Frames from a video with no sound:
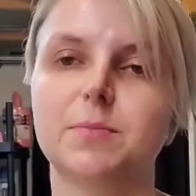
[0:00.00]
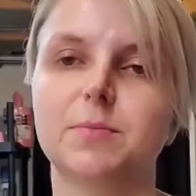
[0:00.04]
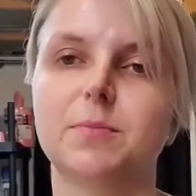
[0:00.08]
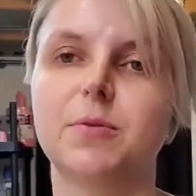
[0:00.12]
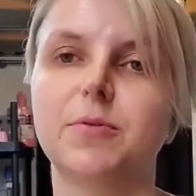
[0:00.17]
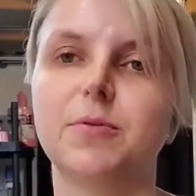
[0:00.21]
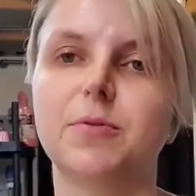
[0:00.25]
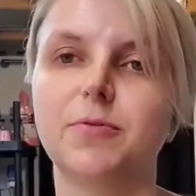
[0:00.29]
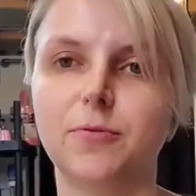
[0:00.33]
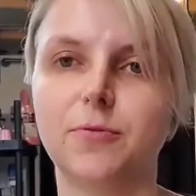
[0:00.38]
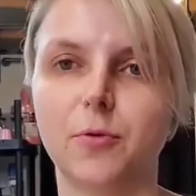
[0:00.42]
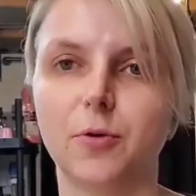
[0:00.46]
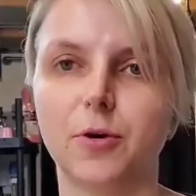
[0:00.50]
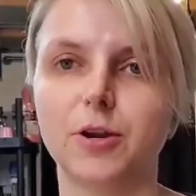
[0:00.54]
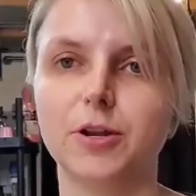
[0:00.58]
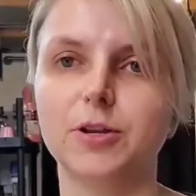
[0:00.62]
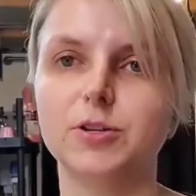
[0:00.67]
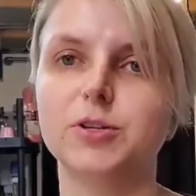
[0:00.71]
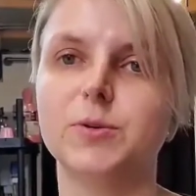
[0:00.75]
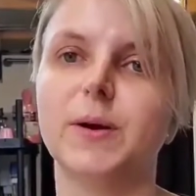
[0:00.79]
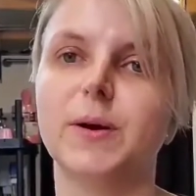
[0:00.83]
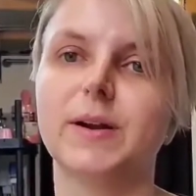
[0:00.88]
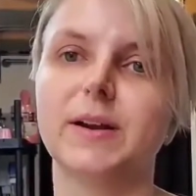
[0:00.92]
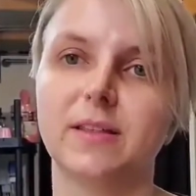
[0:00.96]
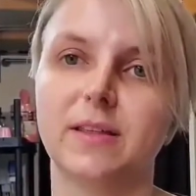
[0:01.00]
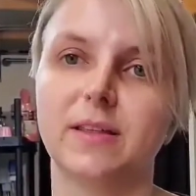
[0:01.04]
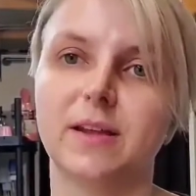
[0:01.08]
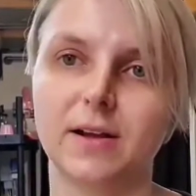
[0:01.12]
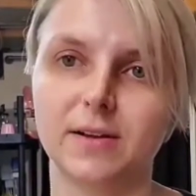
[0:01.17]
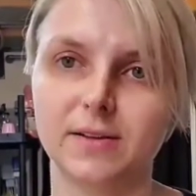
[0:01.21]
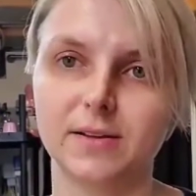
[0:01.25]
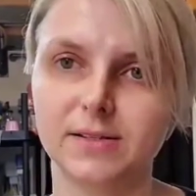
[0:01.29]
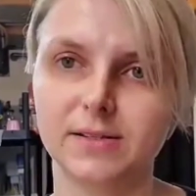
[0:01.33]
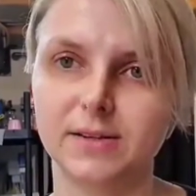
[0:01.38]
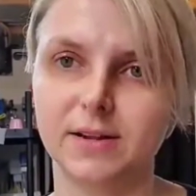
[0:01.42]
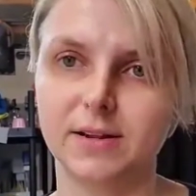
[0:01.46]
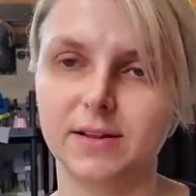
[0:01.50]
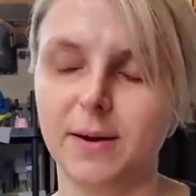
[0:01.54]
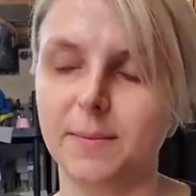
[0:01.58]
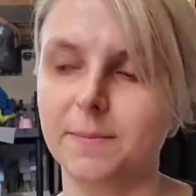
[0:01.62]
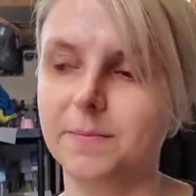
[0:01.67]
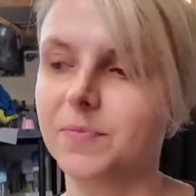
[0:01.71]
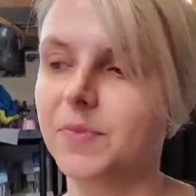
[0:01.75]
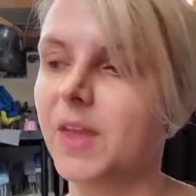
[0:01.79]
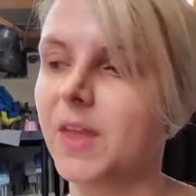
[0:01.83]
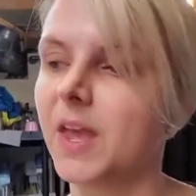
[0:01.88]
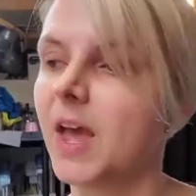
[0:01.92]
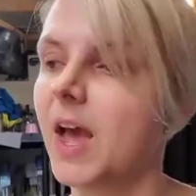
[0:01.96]
before you do anything else to
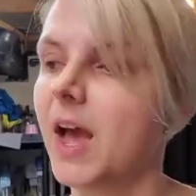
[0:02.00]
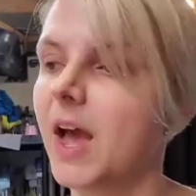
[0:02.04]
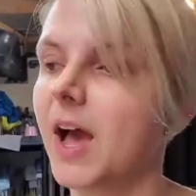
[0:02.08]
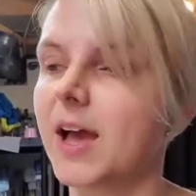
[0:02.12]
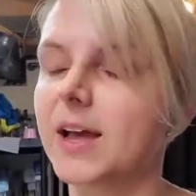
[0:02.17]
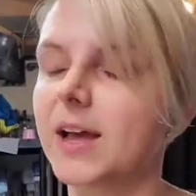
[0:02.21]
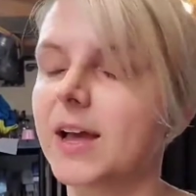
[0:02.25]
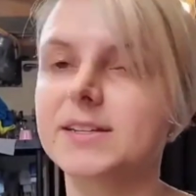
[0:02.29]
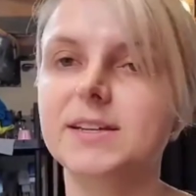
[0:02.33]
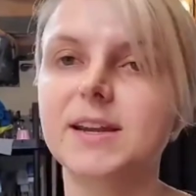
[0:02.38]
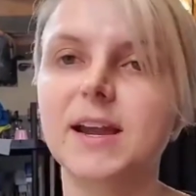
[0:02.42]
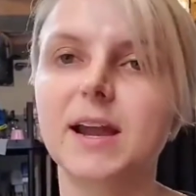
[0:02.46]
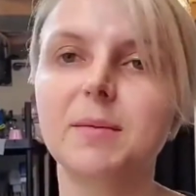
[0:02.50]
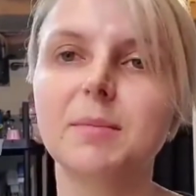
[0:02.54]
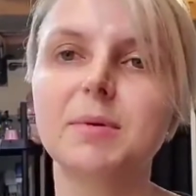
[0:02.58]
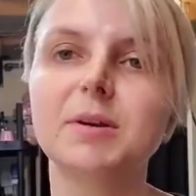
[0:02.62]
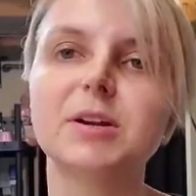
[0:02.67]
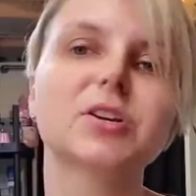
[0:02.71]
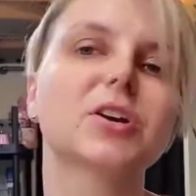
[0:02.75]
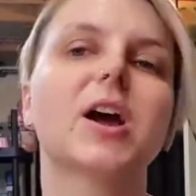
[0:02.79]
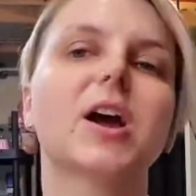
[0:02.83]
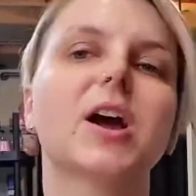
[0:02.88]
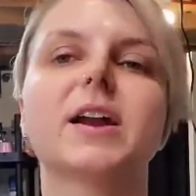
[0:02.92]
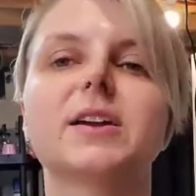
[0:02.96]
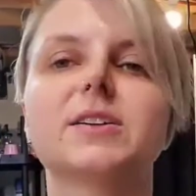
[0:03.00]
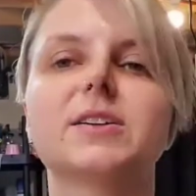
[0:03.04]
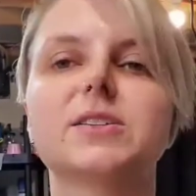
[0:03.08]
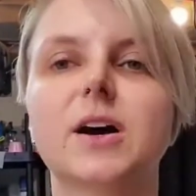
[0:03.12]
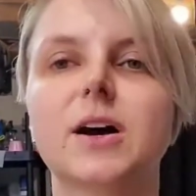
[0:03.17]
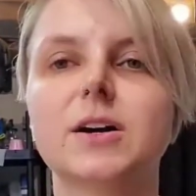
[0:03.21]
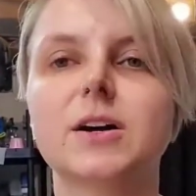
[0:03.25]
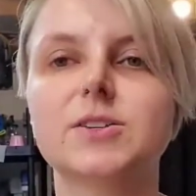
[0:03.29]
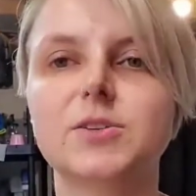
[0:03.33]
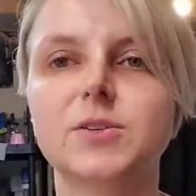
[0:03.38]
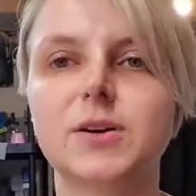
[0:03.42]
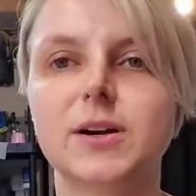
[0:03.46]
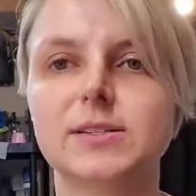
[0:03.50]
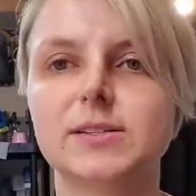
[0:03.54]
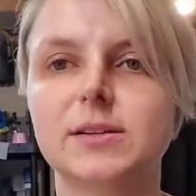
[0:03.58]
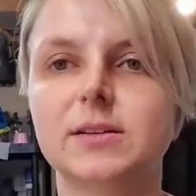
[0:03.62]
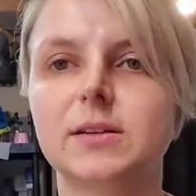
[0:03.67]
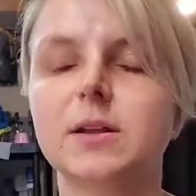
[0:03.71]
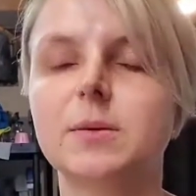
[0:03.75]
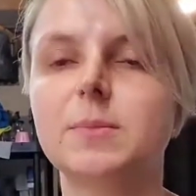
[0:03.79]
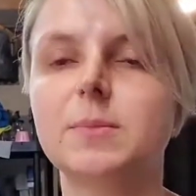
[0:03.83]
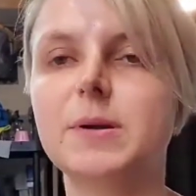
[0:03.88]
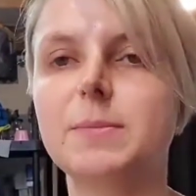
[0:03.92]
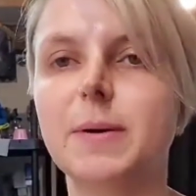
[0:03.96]
them. And today I'm going to kind of talk to you guys a
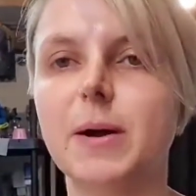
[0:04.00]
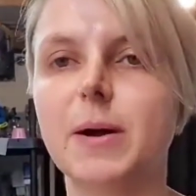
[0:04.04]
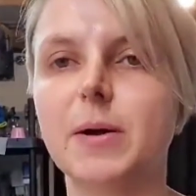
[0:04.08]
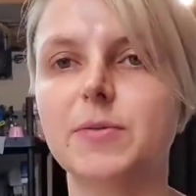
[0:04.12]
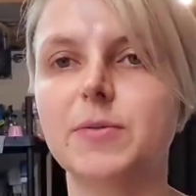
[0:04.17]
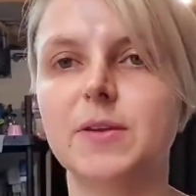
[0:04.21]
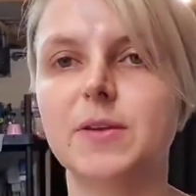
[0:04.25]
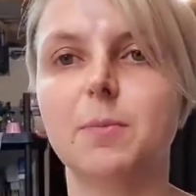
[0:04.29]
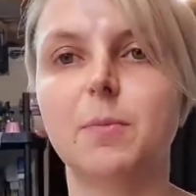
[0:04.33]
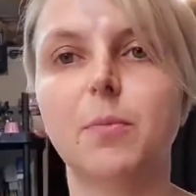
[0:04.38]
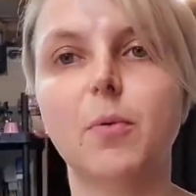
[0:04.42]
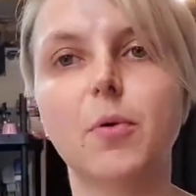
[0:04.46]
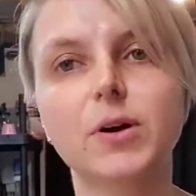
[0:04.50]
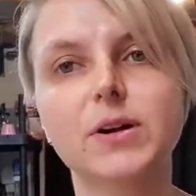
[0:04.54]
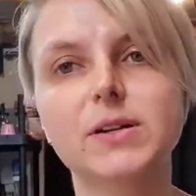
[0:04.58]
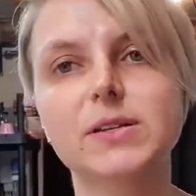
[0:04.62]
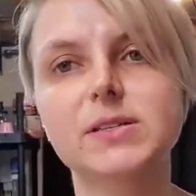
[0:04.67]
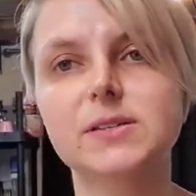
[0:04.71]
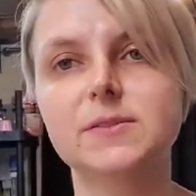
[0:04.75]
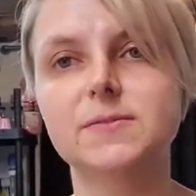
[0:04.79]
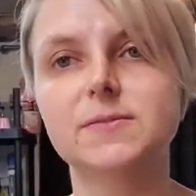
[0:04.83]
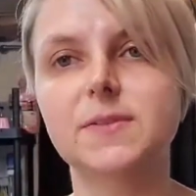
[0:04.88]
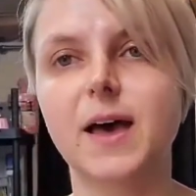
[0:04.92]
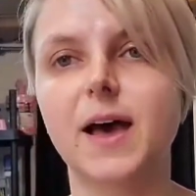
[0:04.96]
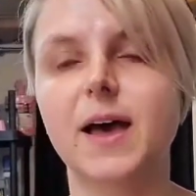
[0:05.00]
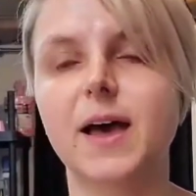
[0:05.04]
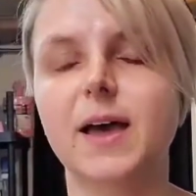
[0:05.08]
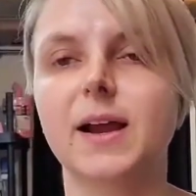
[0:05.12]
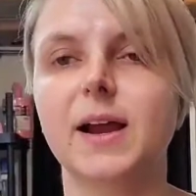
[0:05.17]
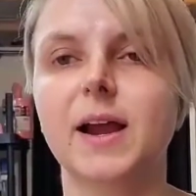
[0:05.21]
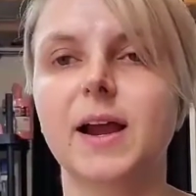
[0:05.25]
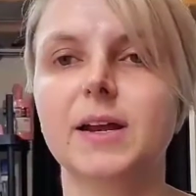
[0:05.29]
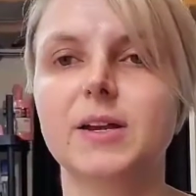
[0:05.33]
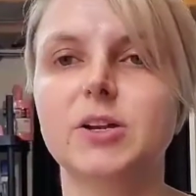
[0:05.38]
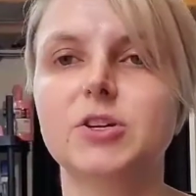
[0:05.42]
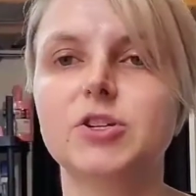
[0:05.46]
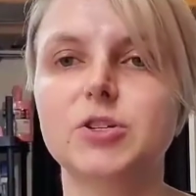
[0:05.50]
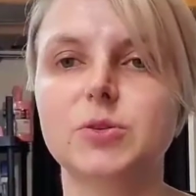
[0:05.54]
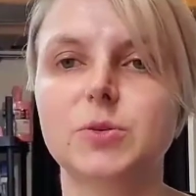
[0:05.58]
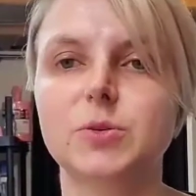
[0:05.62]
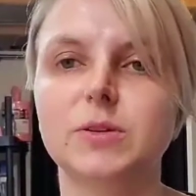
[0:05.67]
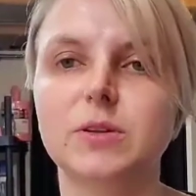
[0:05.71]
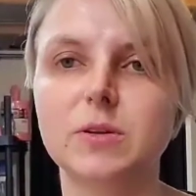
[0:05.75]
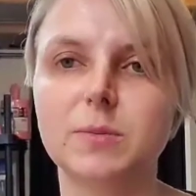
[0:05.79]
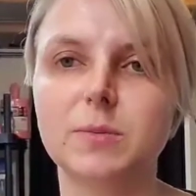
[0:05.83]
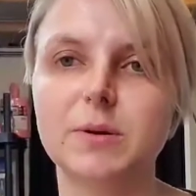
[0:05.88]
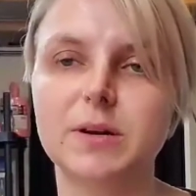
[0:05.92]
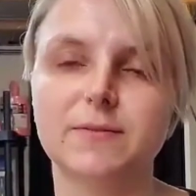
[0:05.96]
little bit about the importance of that and kind of do a
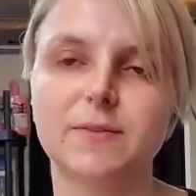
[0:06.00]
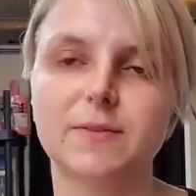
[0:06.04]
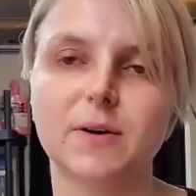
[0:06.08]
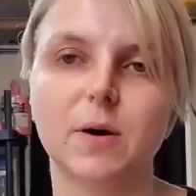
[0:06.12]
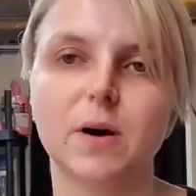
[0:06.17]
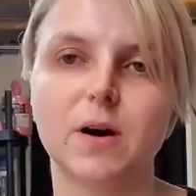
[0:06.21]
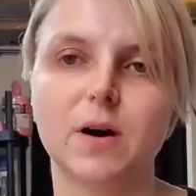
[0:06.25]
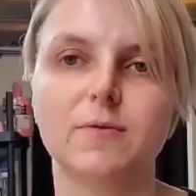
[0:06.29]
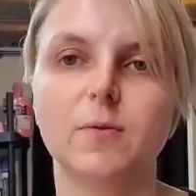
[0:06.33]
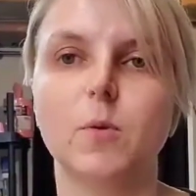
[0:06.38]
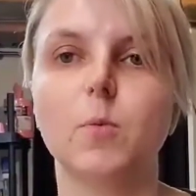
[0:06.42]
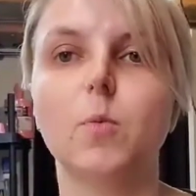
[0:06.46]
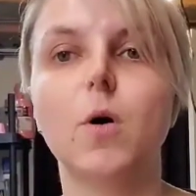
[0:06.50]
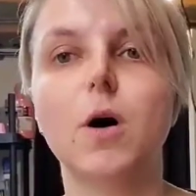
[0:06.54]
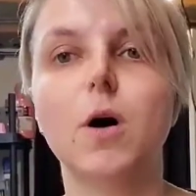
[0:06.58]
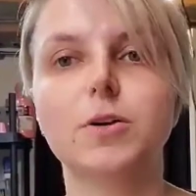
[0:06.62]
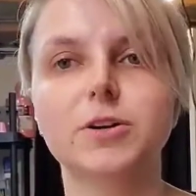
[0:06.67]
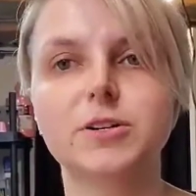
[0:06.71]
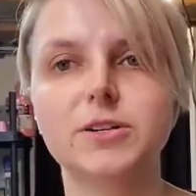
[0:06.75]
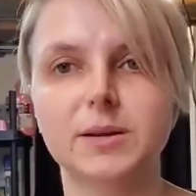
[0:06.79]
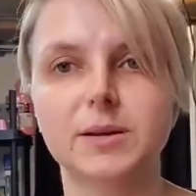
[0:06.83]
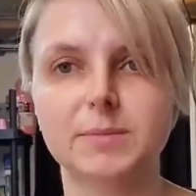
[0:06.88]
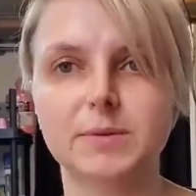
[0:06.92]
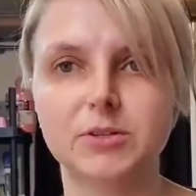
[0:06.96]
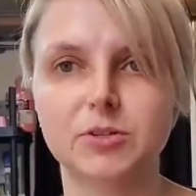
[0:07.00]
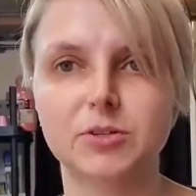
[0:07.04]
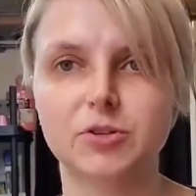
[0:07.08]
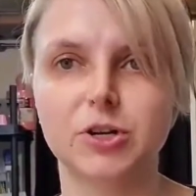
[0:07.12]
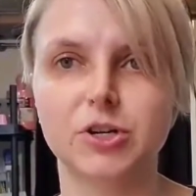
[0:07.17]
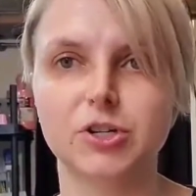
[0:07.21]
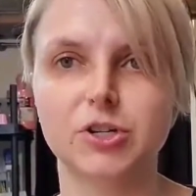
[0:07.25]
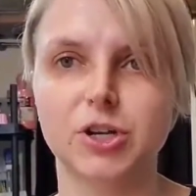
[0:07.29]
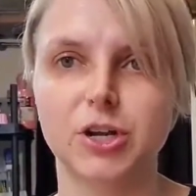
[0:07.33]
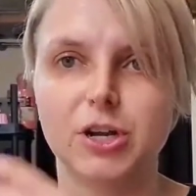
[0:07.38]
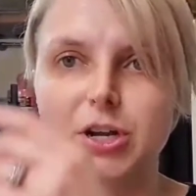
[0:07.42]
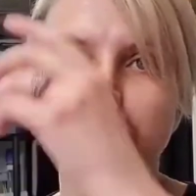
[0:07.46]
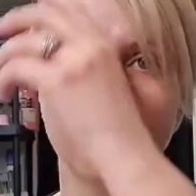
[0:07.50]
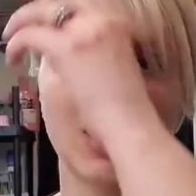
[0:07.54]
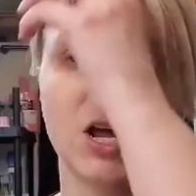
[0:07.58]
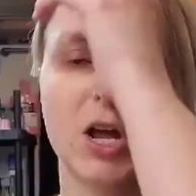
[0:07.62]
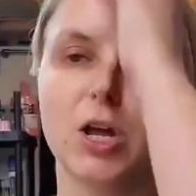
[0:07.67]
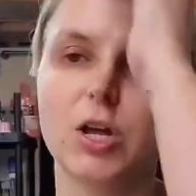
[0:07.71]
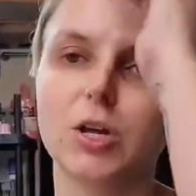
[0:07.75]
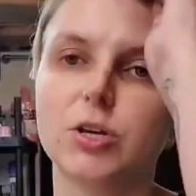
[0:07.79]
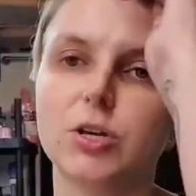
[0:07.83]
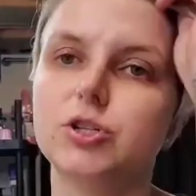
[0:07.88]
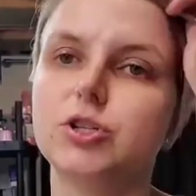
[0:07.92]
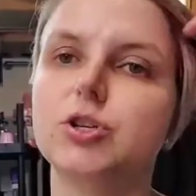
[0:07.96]
little bit of a water demonstration
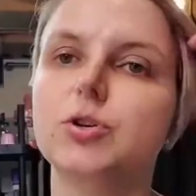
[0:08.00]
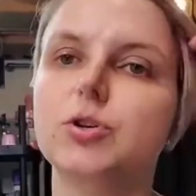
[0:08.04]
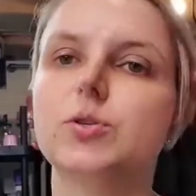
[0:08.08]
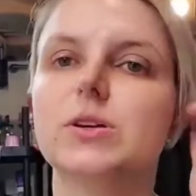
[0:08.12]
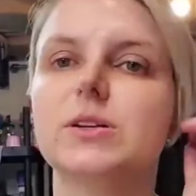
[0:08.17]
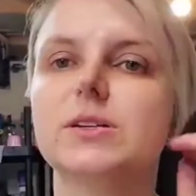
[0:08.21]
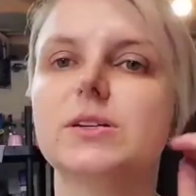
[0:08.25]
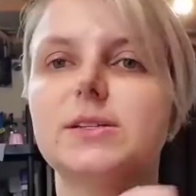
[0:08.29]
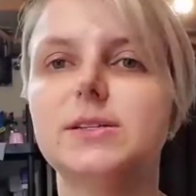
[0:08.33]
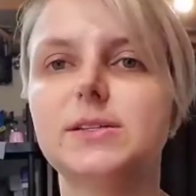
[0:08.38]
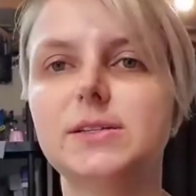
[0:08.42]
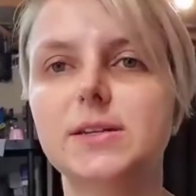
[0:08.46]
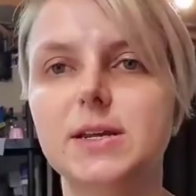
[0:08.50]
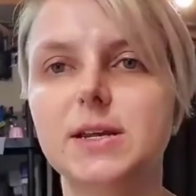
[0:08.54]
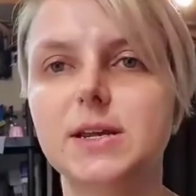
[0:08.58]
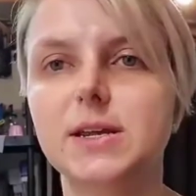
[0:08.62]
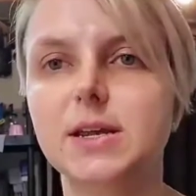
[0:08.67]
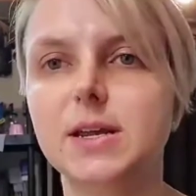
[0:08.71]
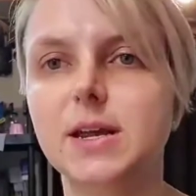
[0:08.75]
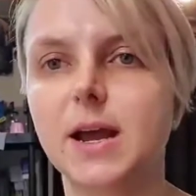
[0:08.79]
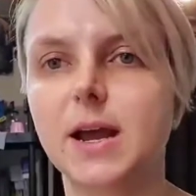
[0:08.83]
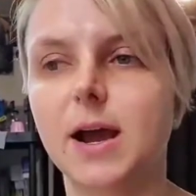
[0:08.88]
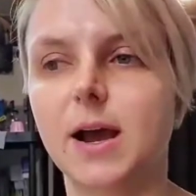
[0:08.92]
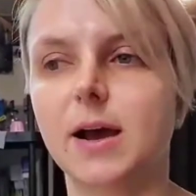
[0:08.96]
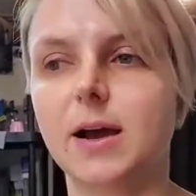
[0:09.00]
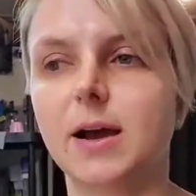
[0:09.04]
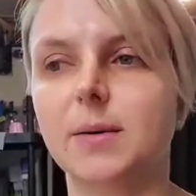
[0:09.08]
so you can see